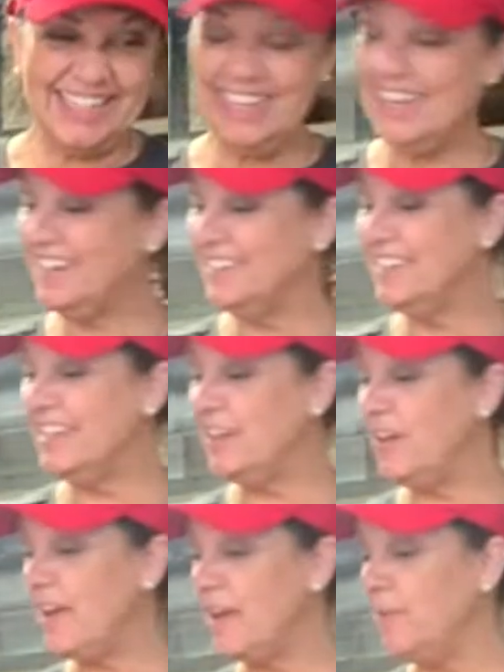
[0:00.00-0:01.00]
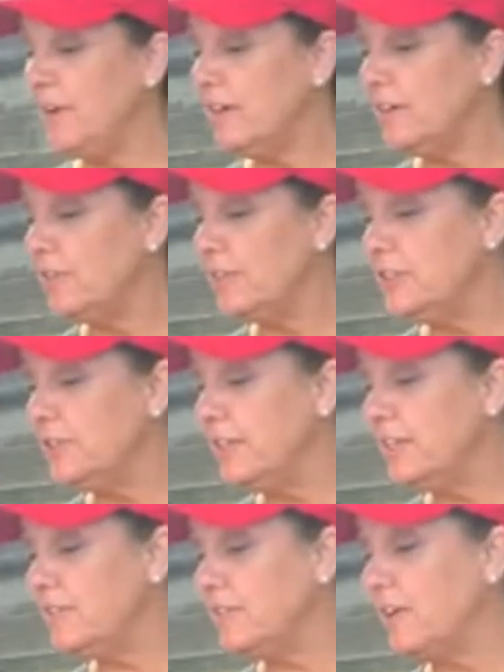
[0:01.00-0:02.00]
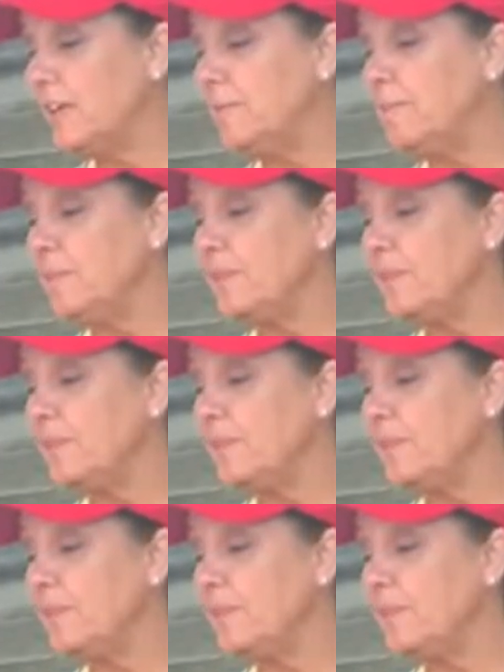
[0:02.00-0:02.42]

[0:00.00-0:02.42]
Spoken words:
Carolyn. Okay, we're going to get started.